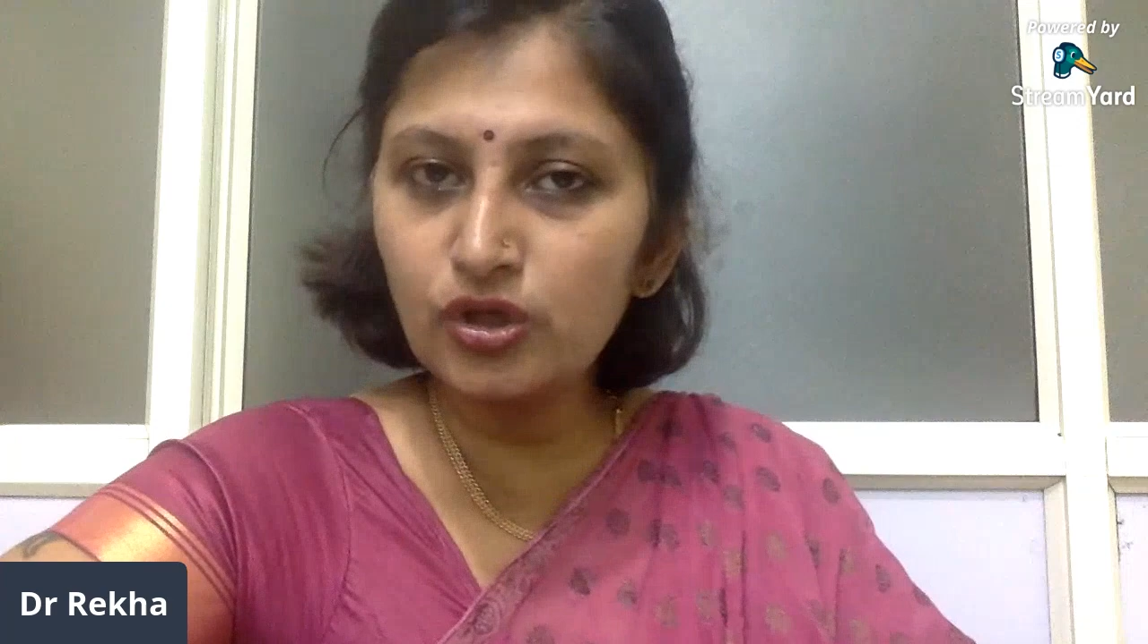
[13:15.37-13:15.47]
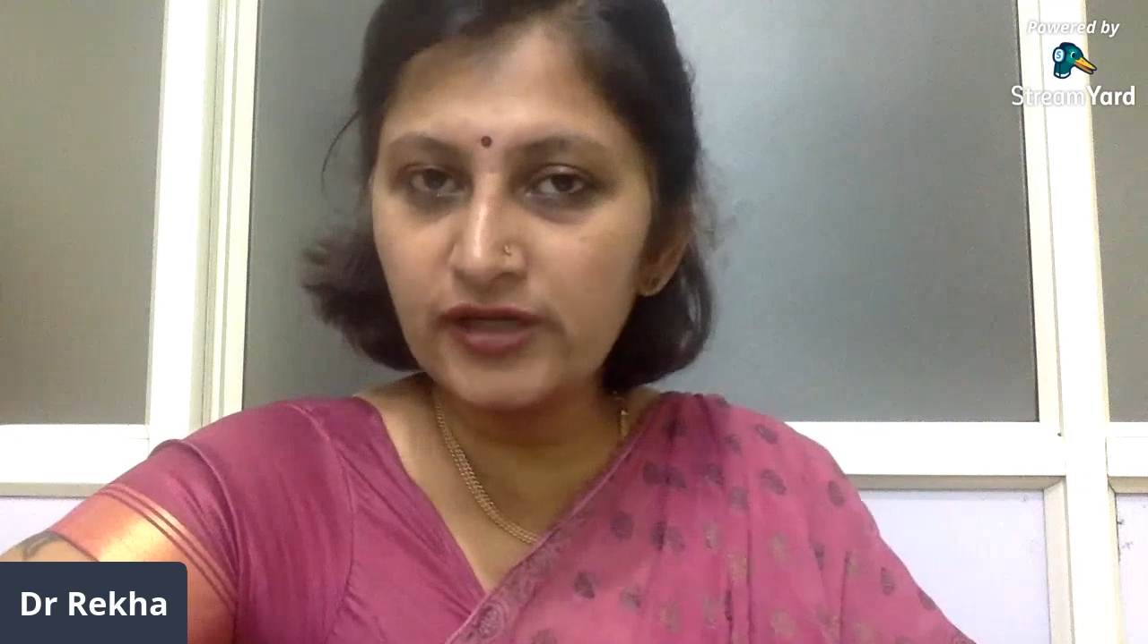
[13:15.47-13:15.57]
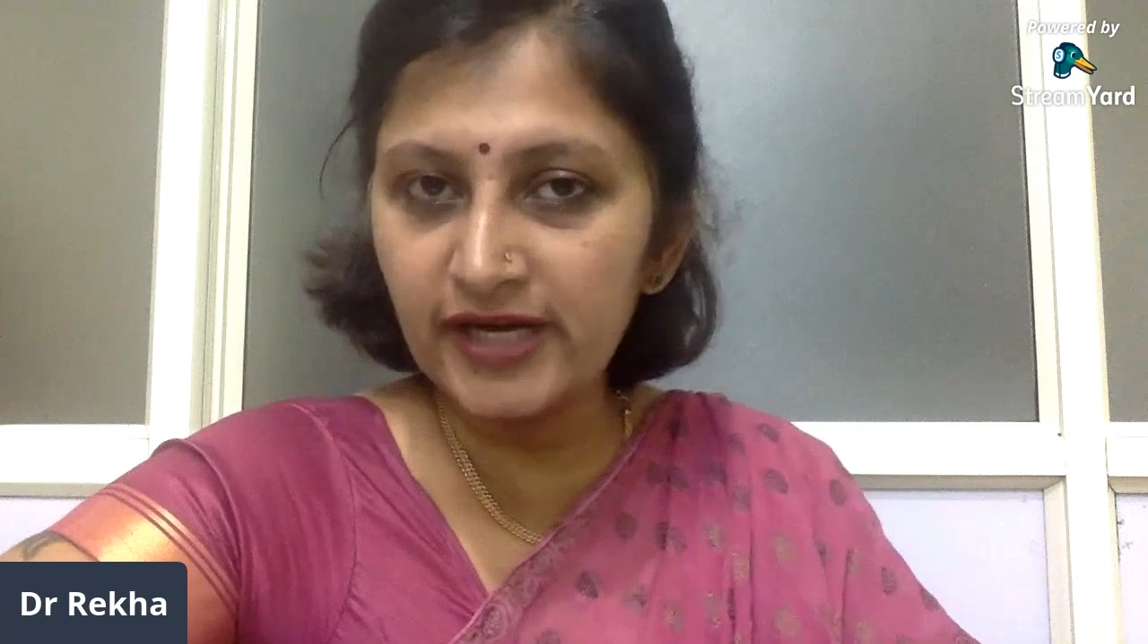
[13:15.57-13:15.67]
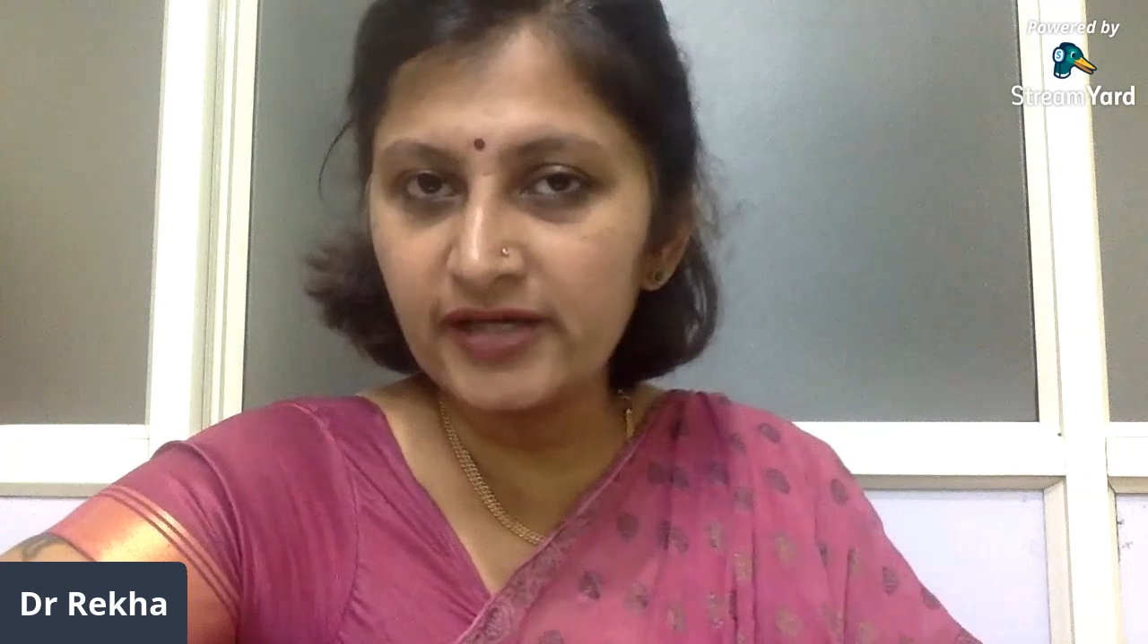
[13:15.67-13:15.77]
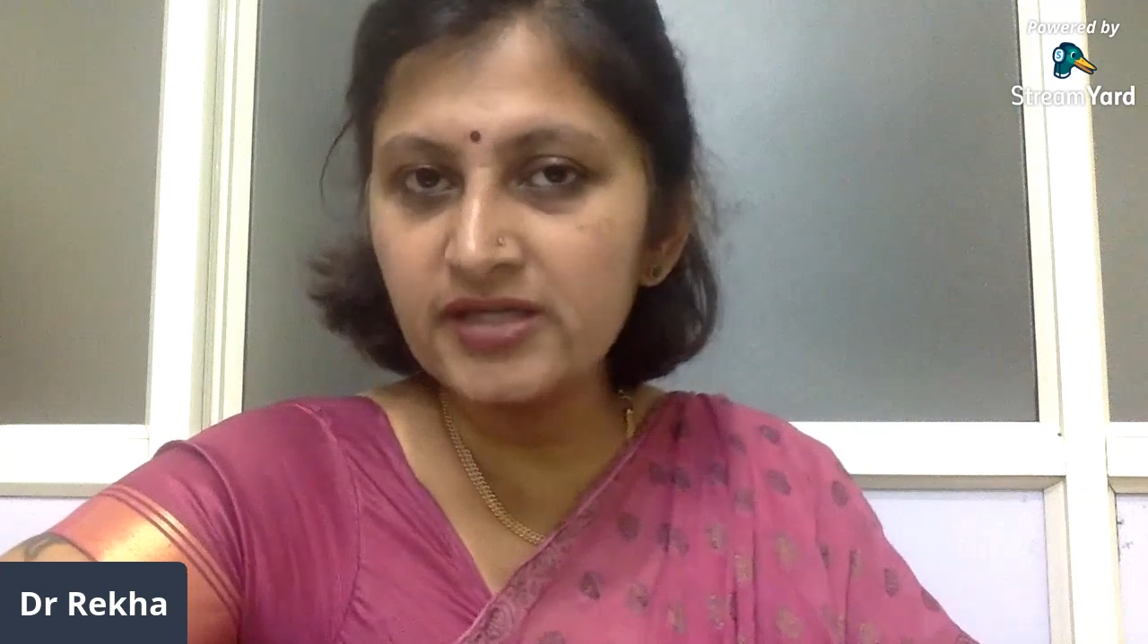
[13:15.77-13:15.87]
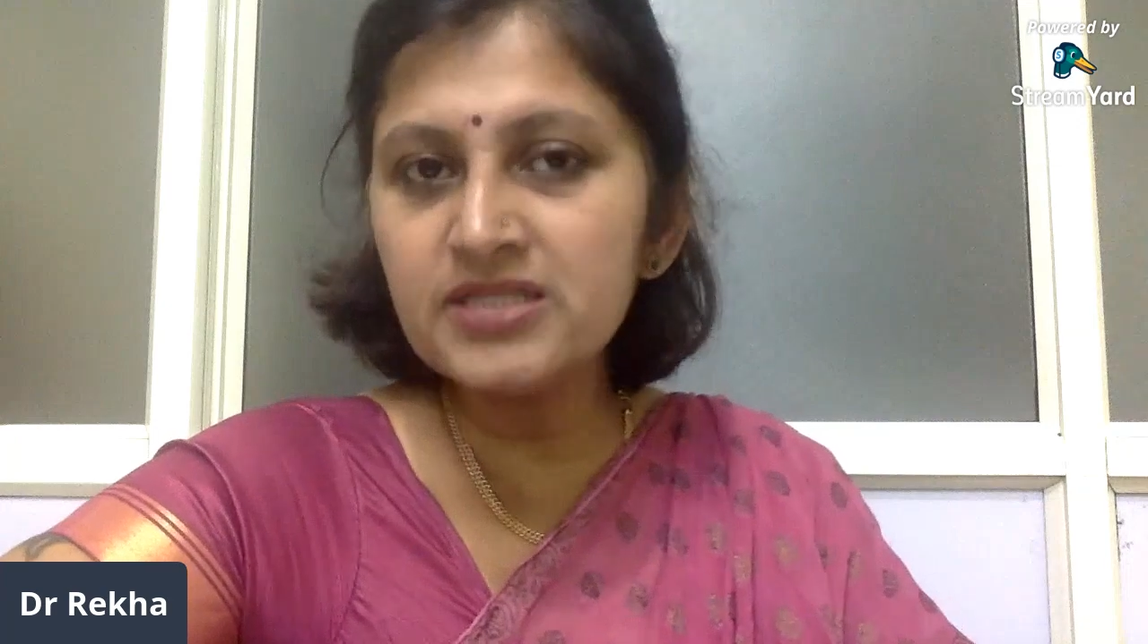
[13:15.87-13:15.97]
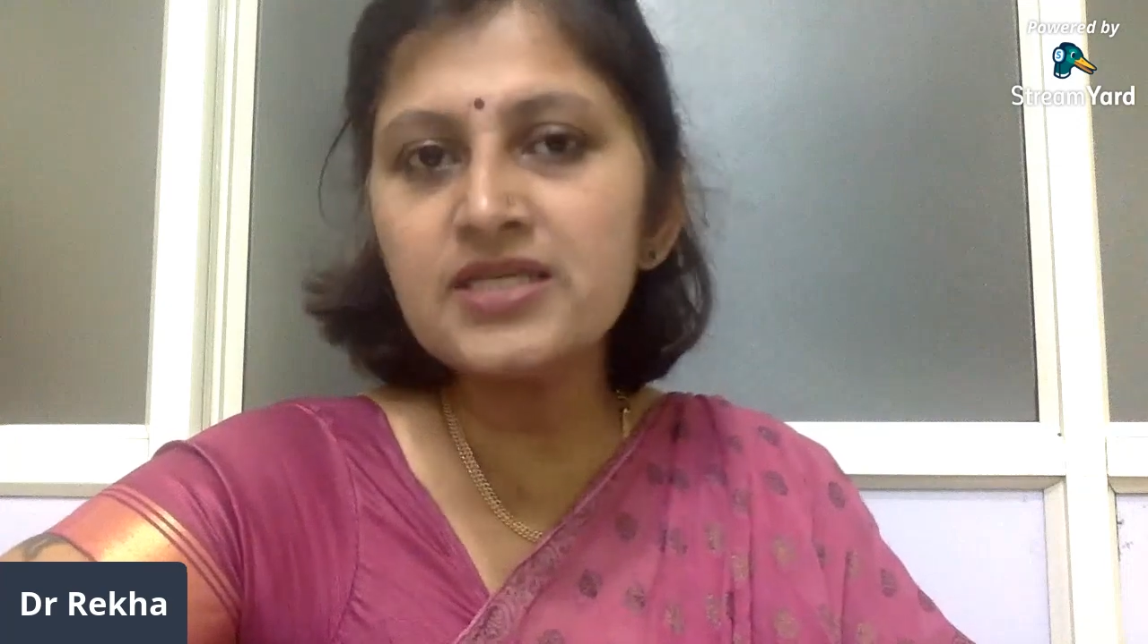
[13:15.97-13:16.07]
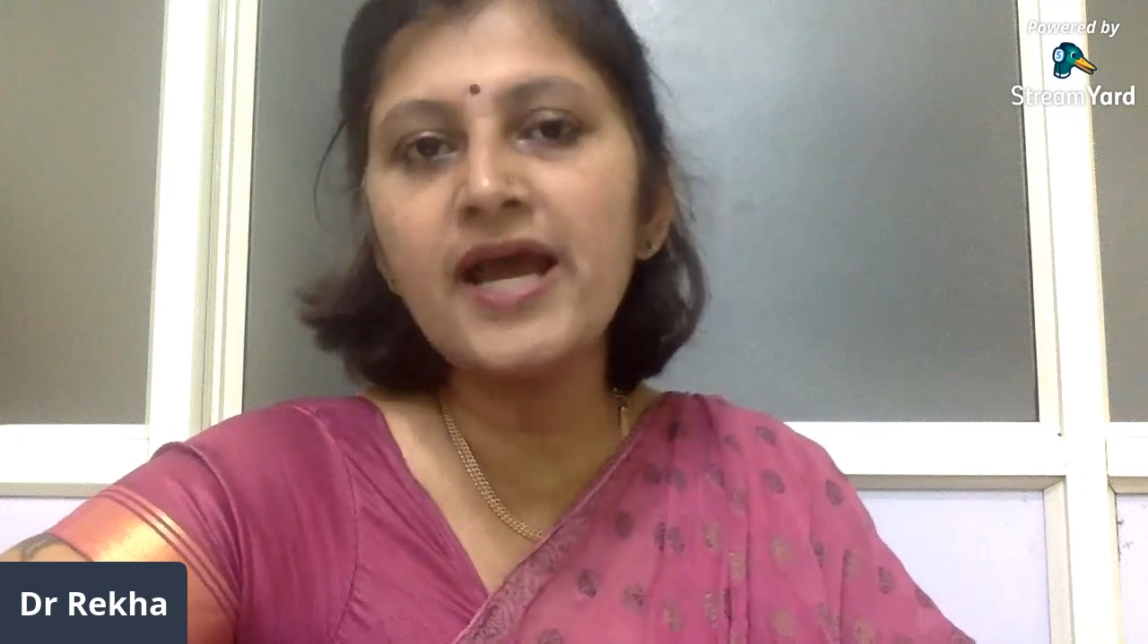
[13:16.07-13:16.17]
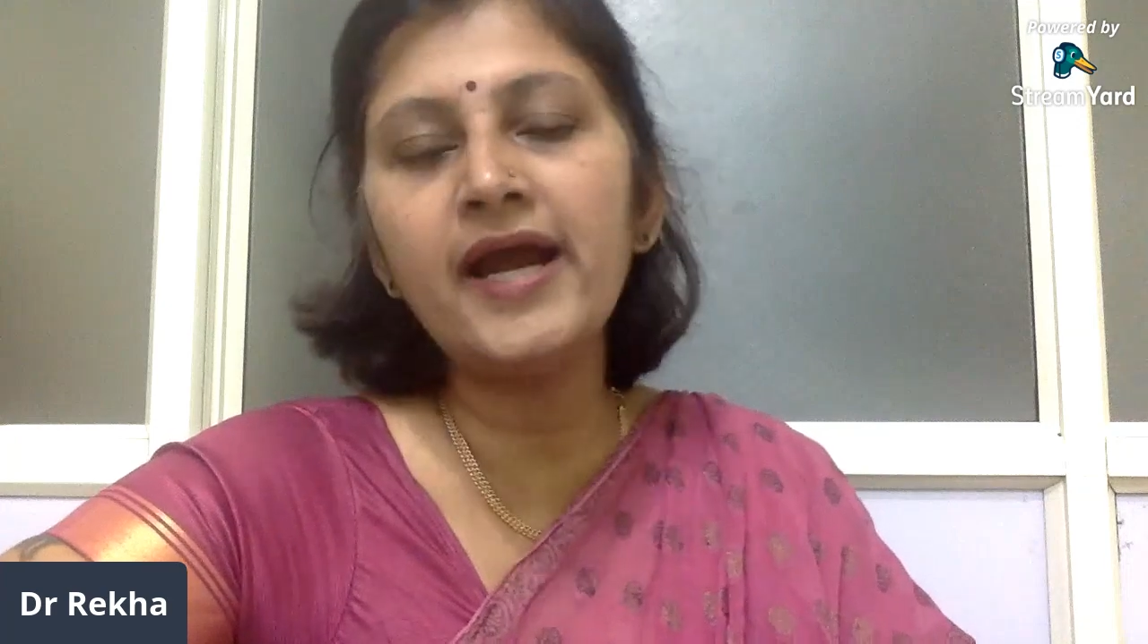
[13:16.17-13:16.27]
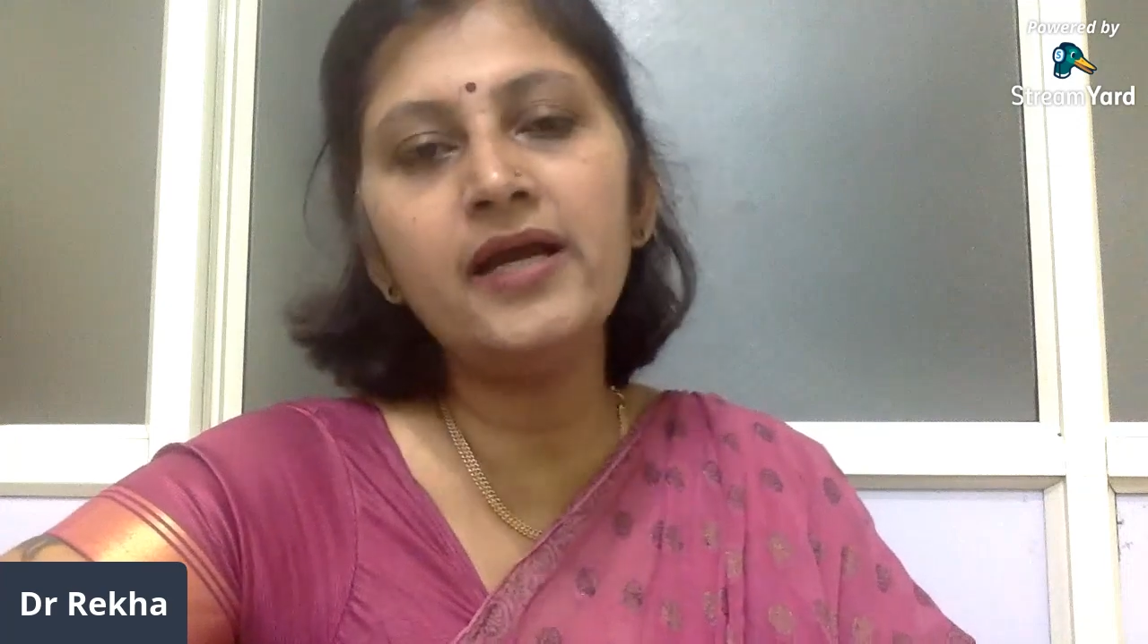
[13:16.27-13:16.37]
dentist
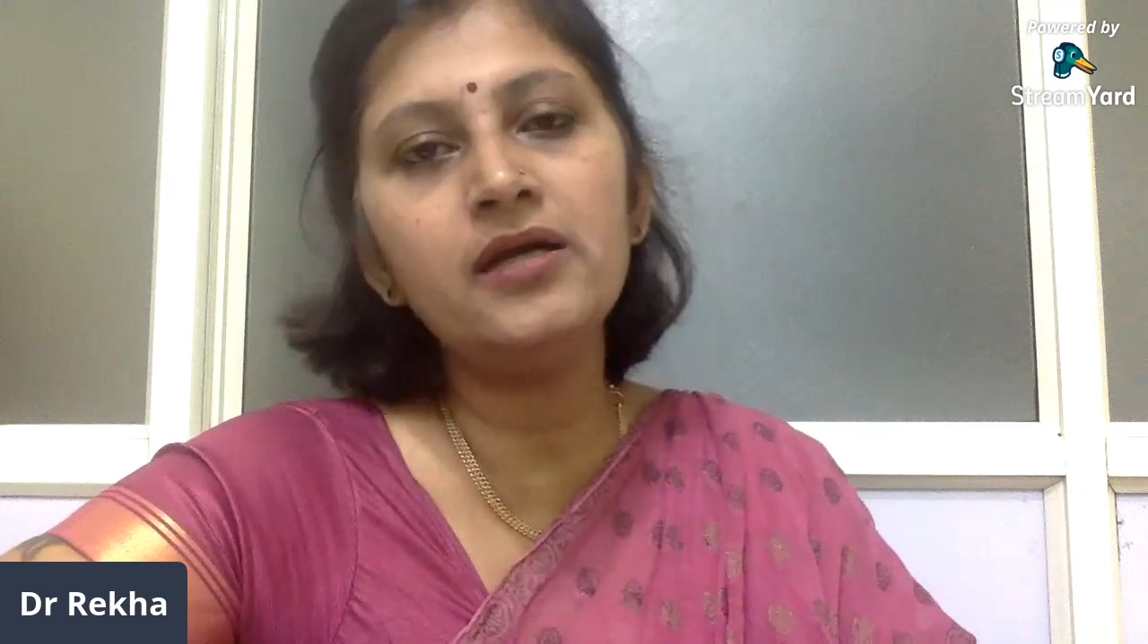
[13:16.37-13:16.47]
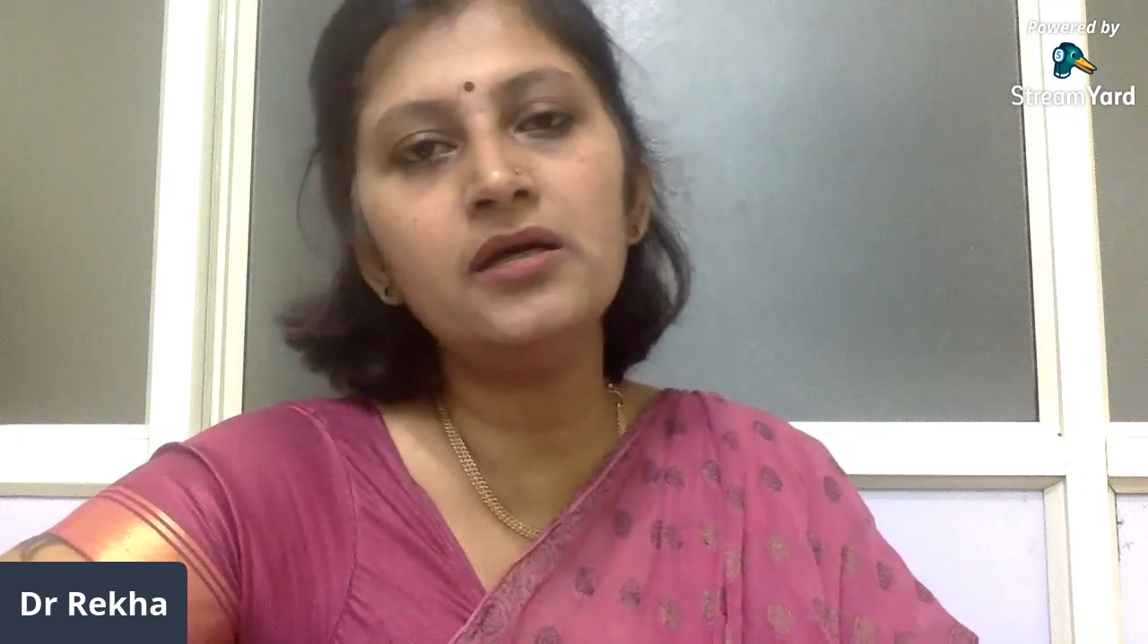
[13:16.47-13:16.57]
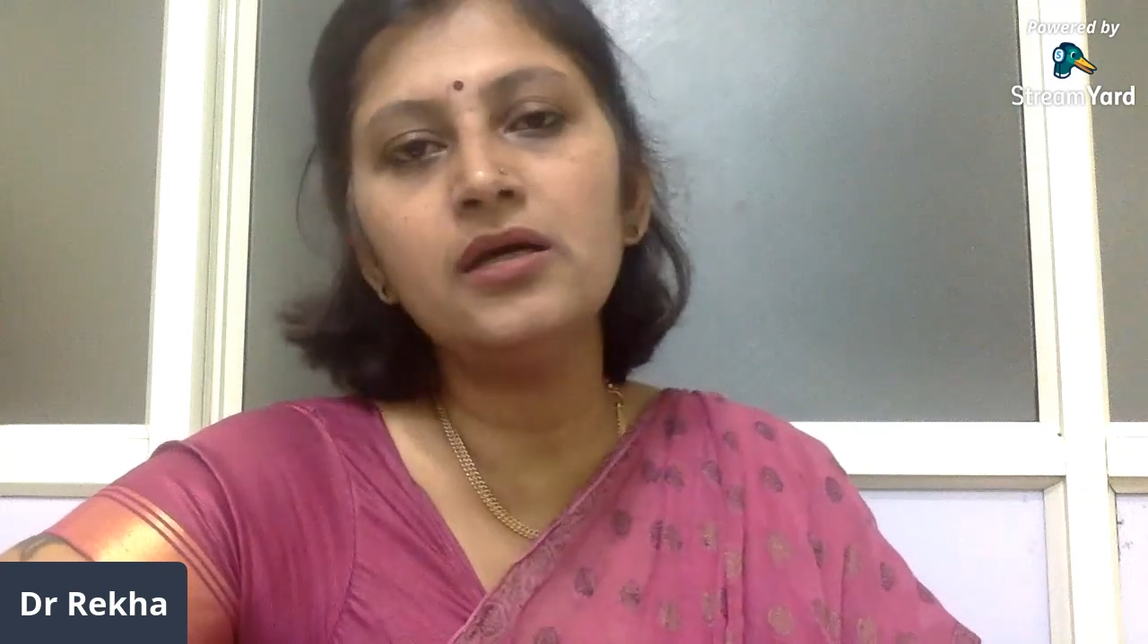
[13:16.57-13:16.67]
and